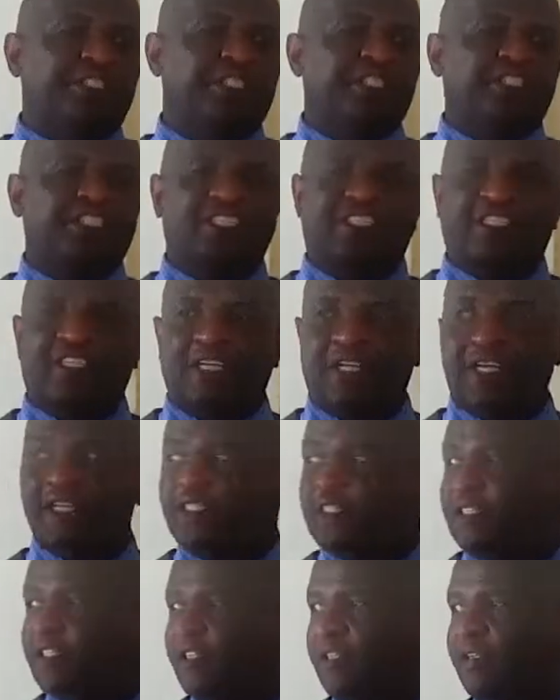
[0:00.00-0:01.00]
Jesus
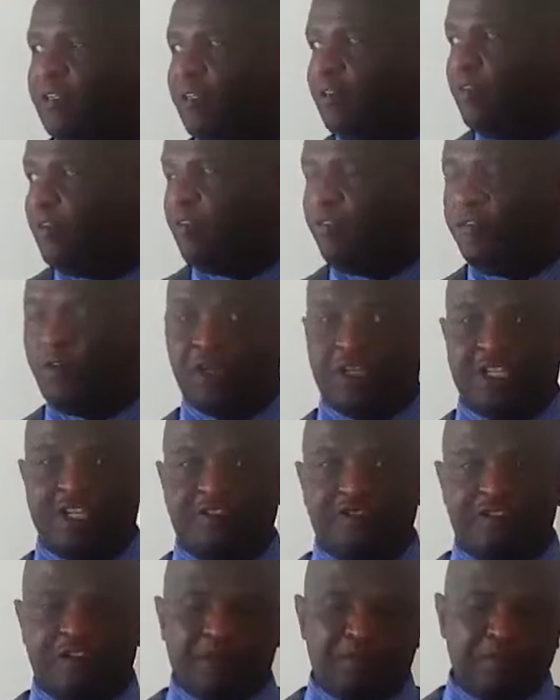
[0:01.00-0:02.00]
Christ for
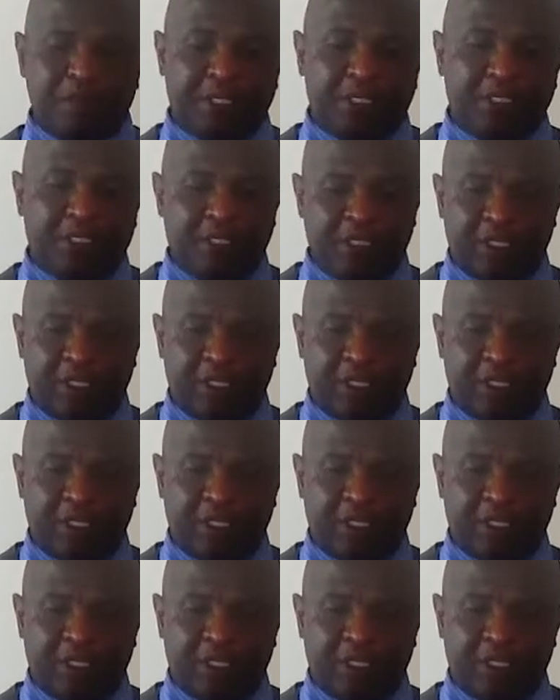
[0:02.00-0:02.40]
giving me